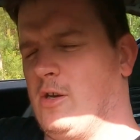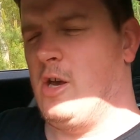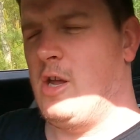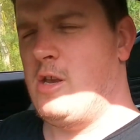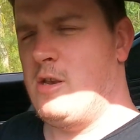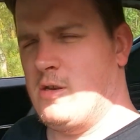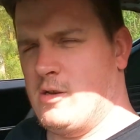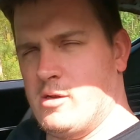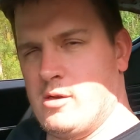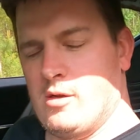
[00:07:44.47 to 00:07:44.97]

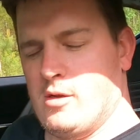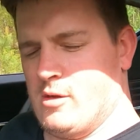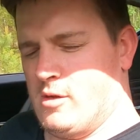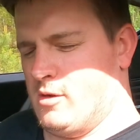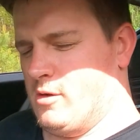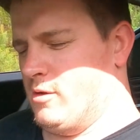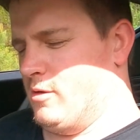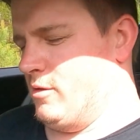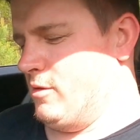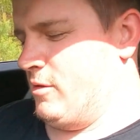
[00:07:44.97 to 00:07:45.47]
good.
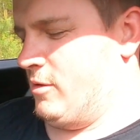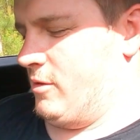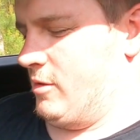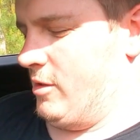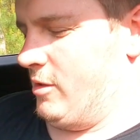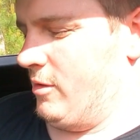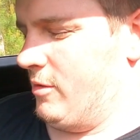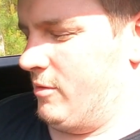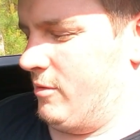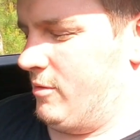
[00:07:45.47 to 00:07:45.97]

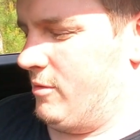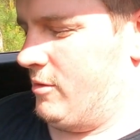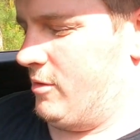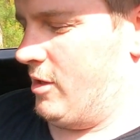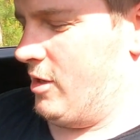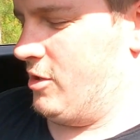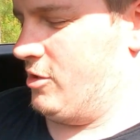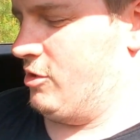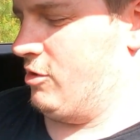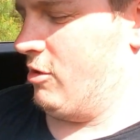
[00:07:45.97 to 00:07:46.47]
Well,
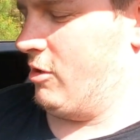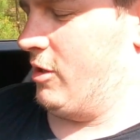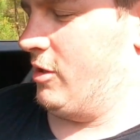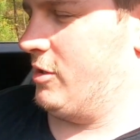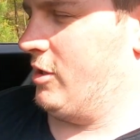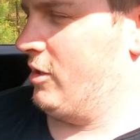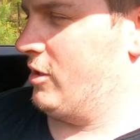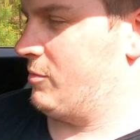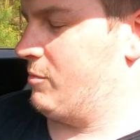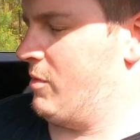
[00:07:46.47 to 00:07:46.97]
as you already
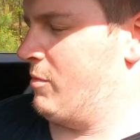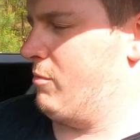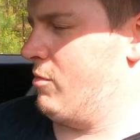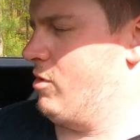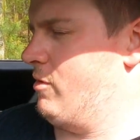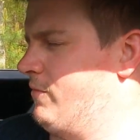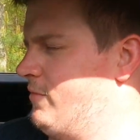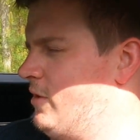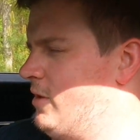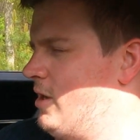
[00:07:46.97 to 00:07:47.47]
tell, it's been
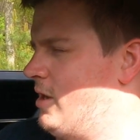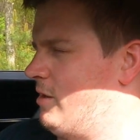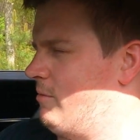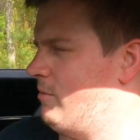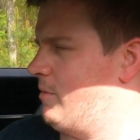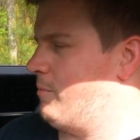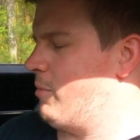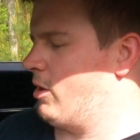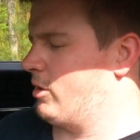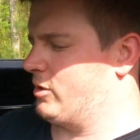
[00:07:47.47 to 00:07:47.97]
moved today.
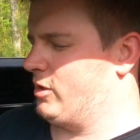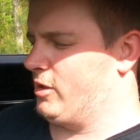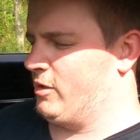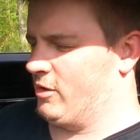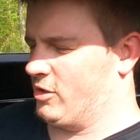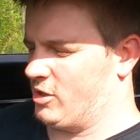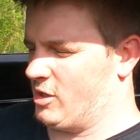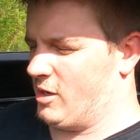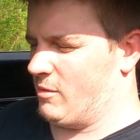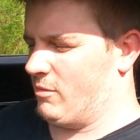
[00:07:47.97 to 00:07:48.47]
We parked it in
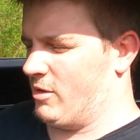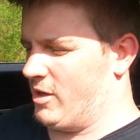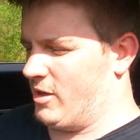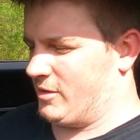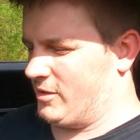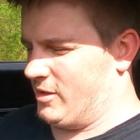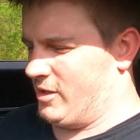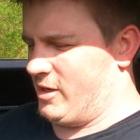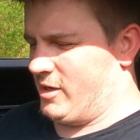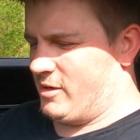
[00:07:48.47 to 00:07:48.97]
the shop
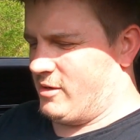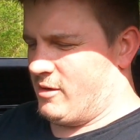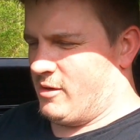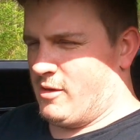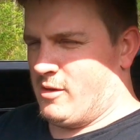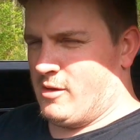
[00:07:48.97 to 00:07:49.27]
last night.